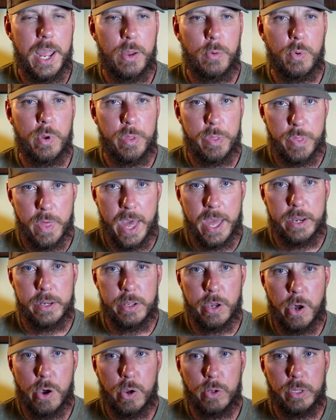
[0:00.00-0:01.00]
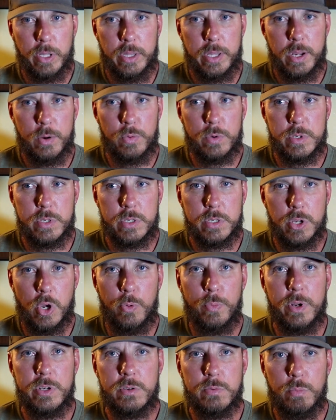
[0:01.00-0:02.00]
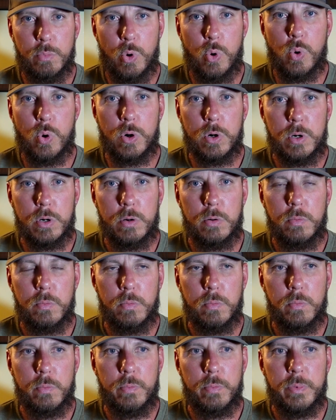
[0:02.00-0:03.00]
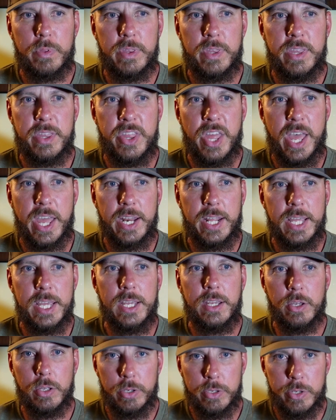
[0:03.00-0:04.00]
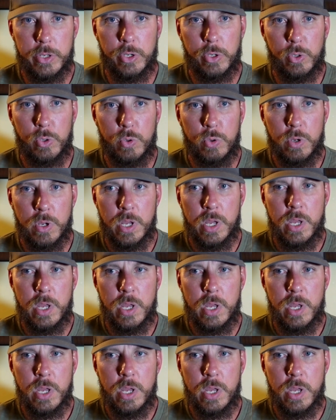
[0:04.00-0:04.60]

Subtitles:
with that dog that there was so much more that he could do,